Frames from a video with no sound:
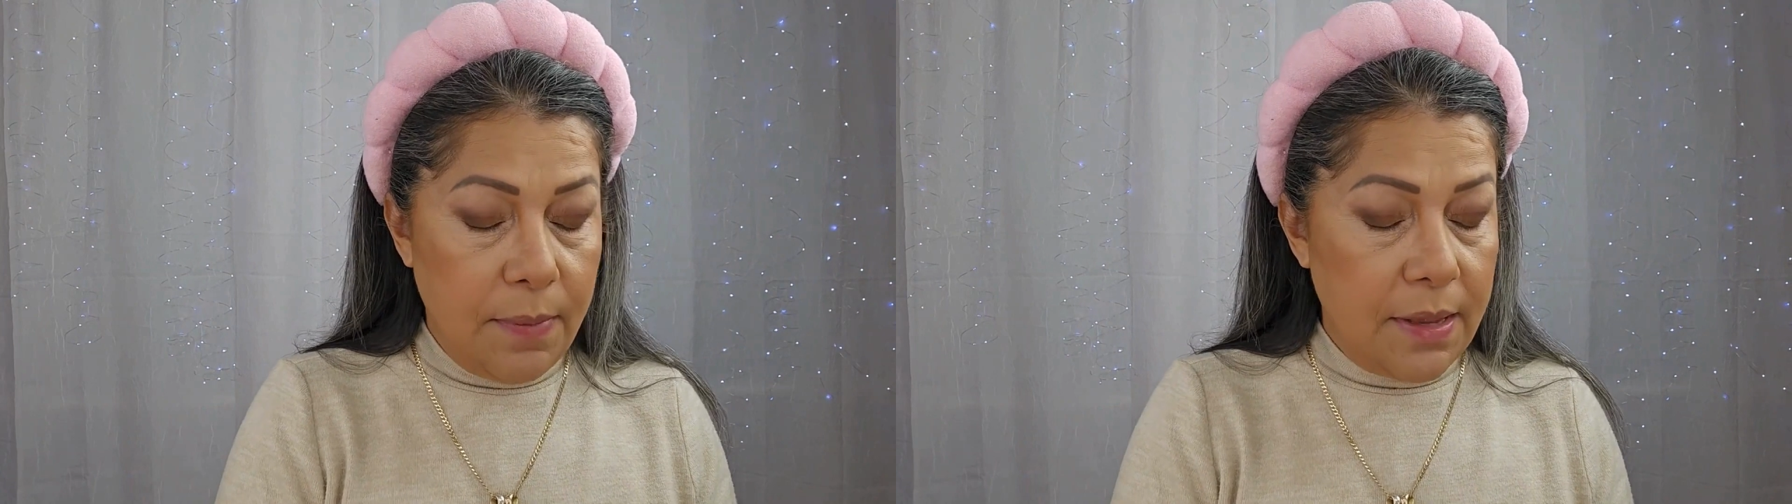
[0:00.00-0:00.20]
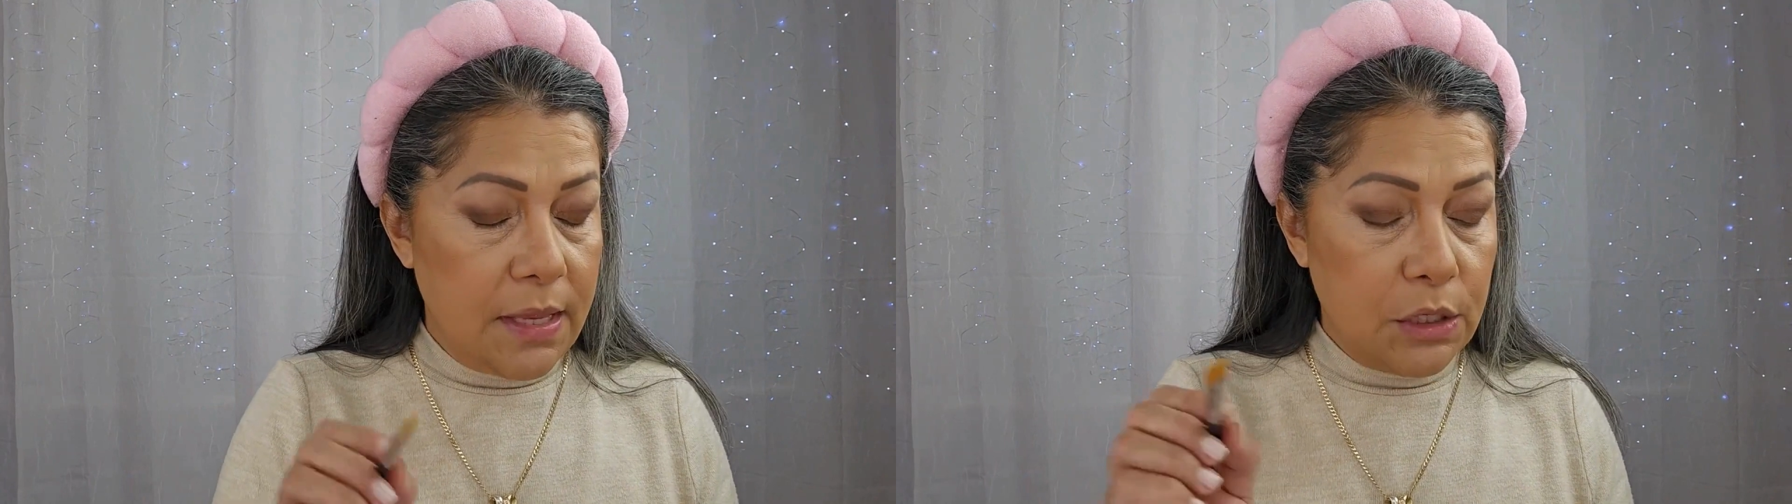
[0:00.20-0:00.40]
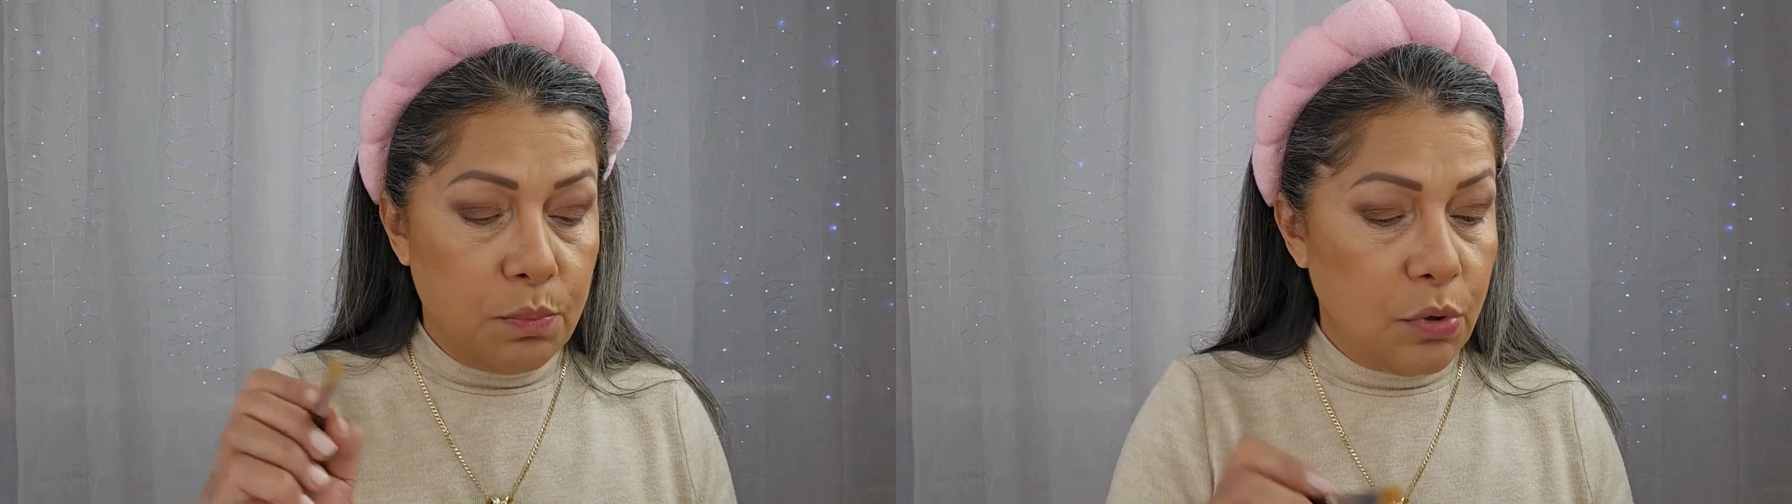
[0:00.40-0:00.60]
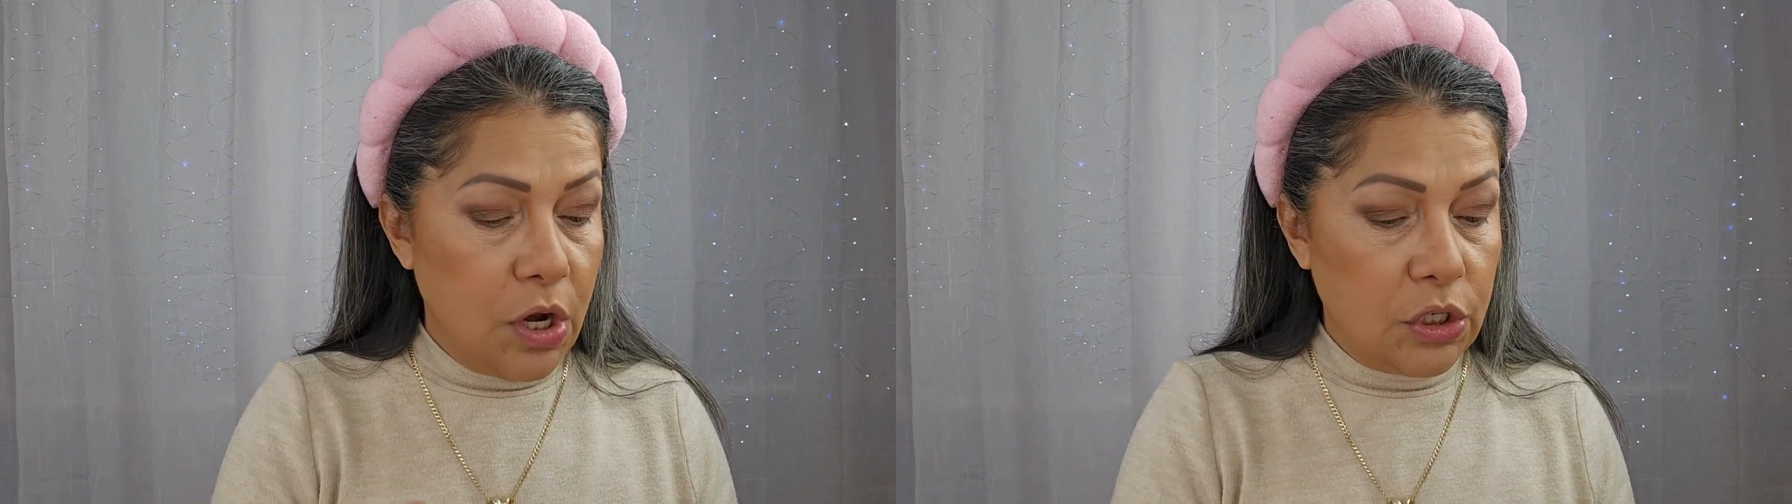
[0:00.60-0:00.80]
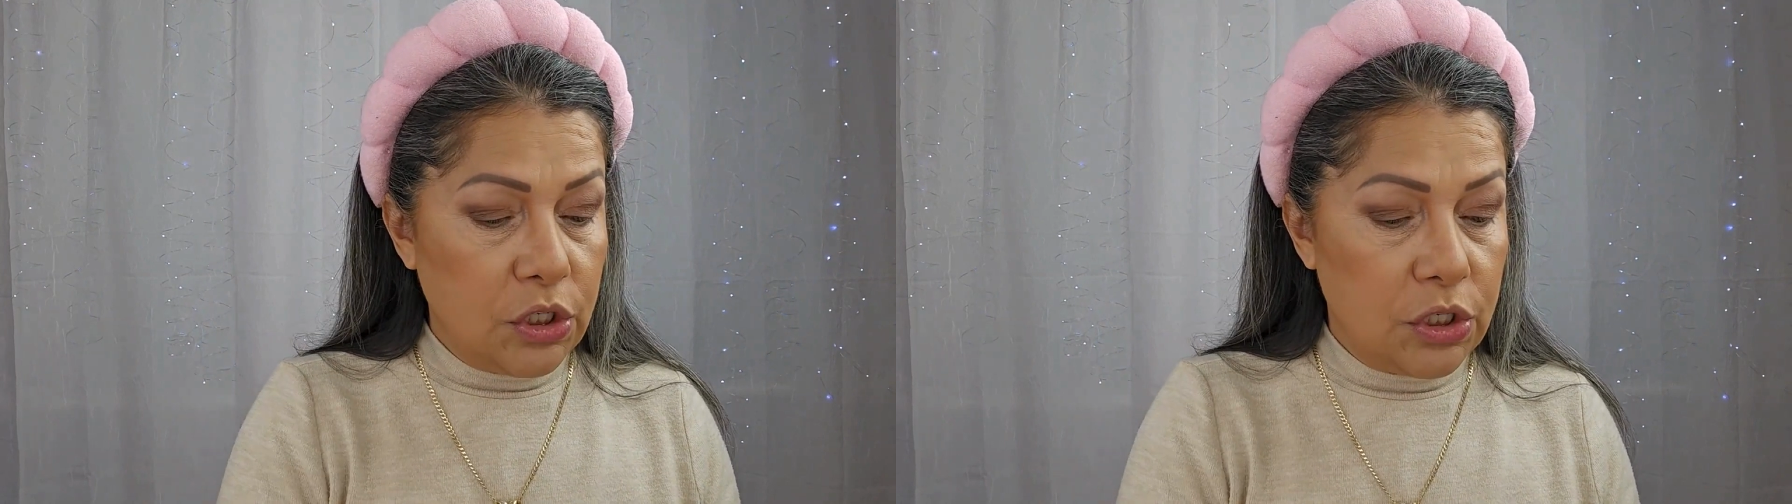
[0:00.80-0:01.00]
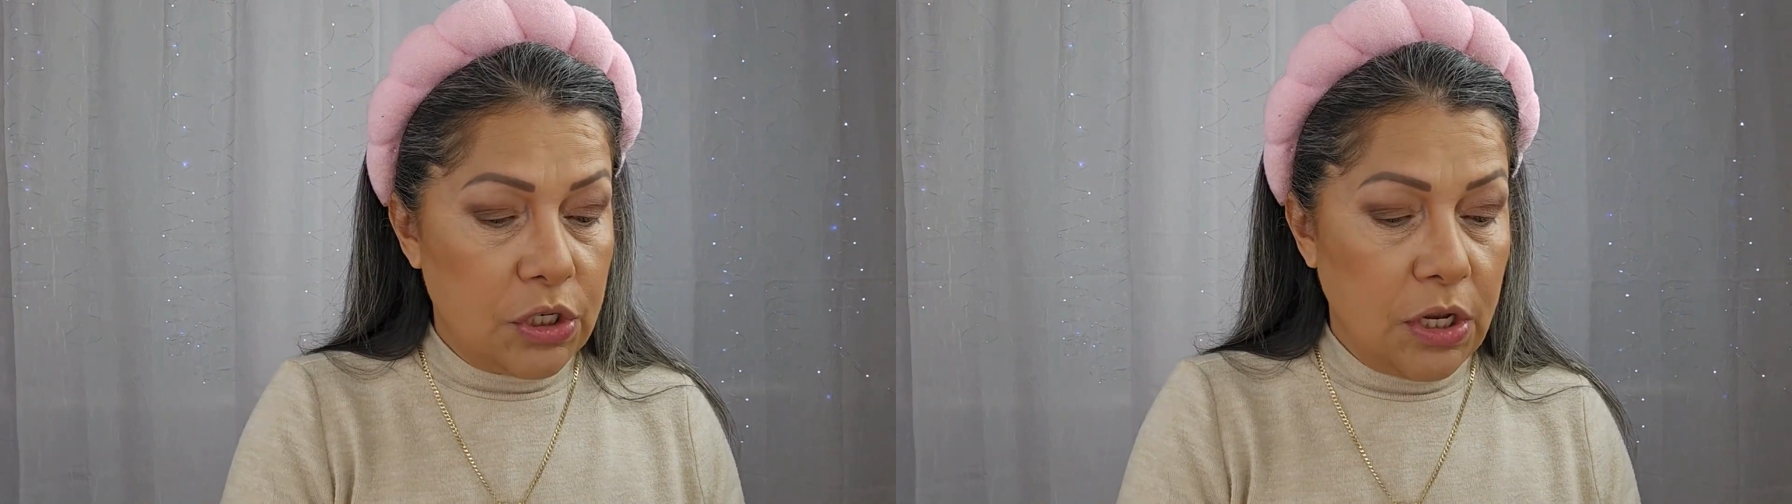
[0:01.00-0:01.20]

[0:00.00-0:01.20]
but this brush